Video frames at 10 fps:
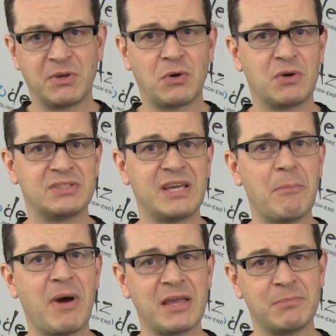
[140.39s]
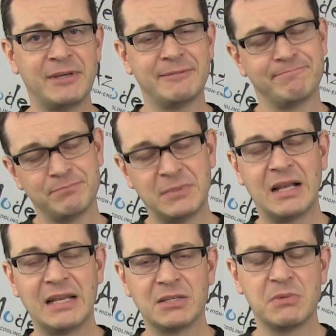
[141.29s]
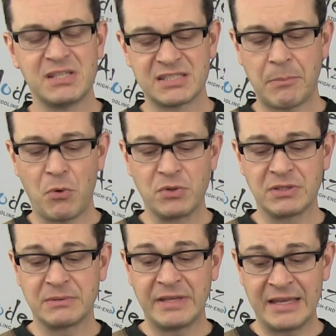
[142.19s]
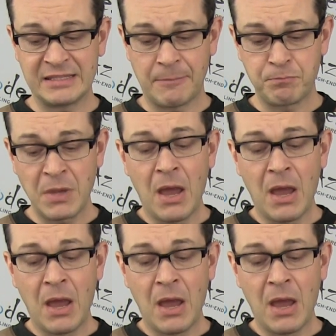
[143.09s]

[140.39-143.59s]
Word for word: because they might be a little bit disappointed later.